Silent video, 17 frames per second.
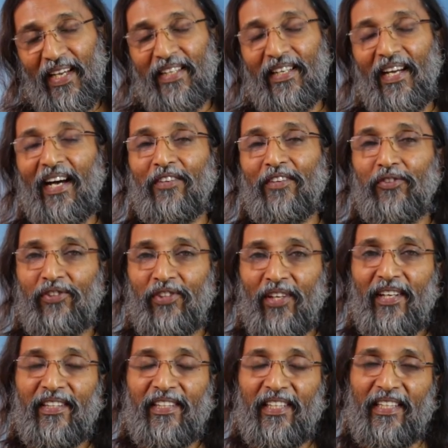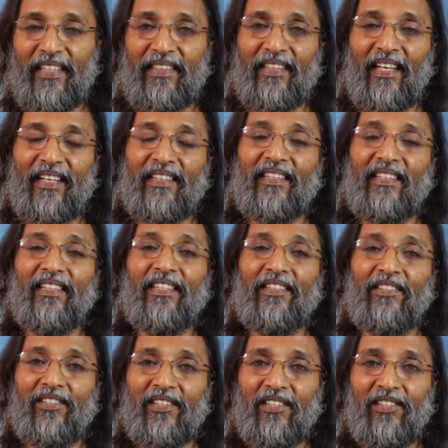and asserting, that
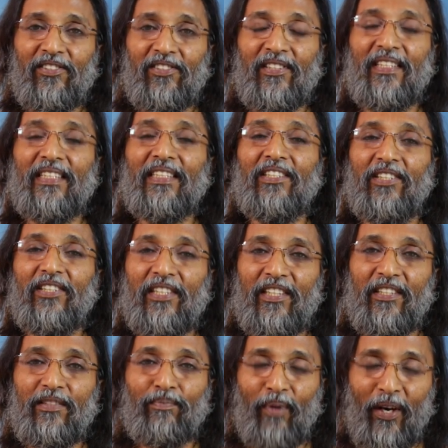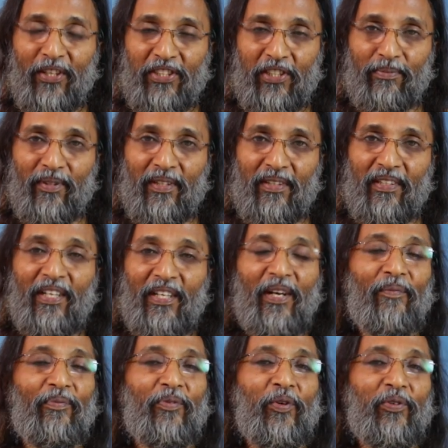it is indeed possible
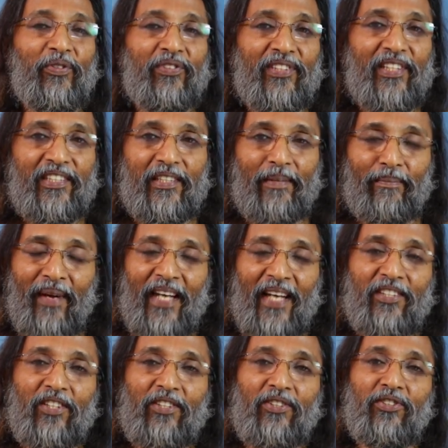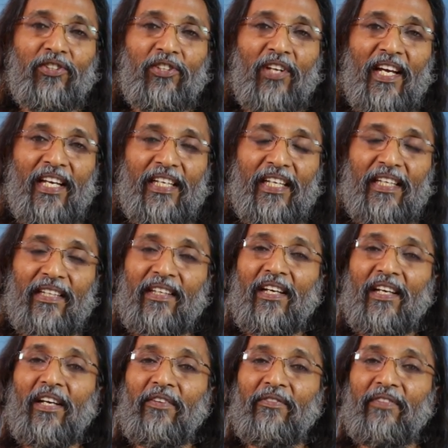through systematic training.
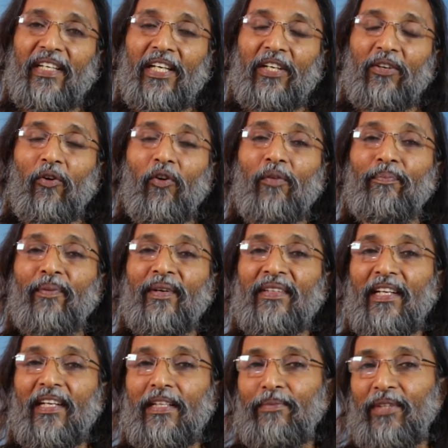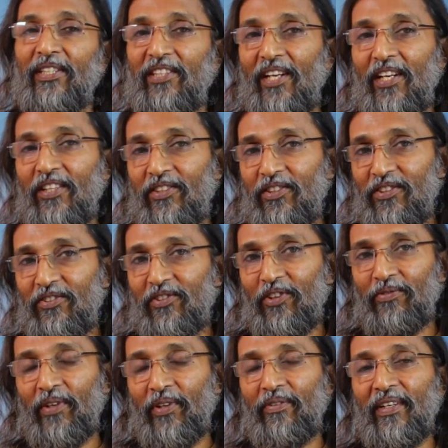We can open the
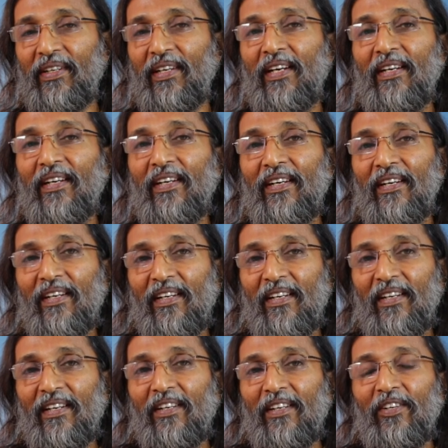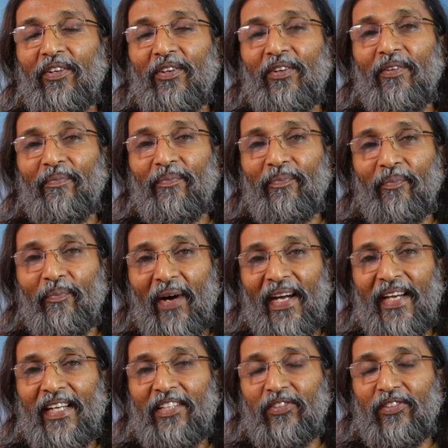limitations of our
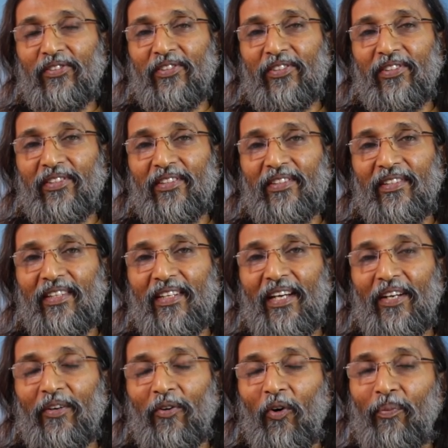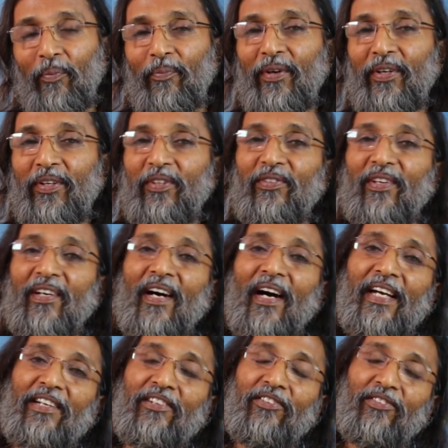mind and open to the
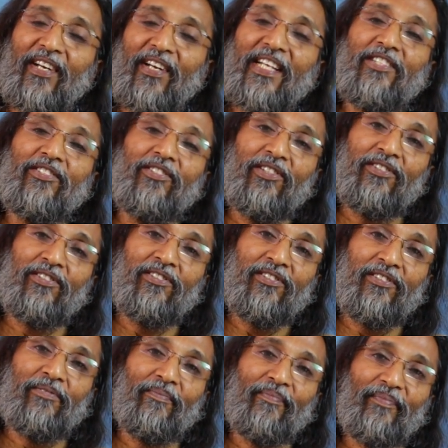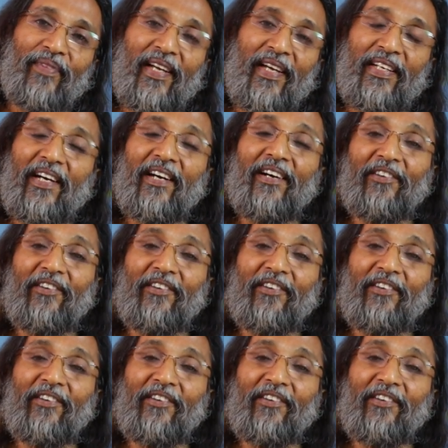higher ranges and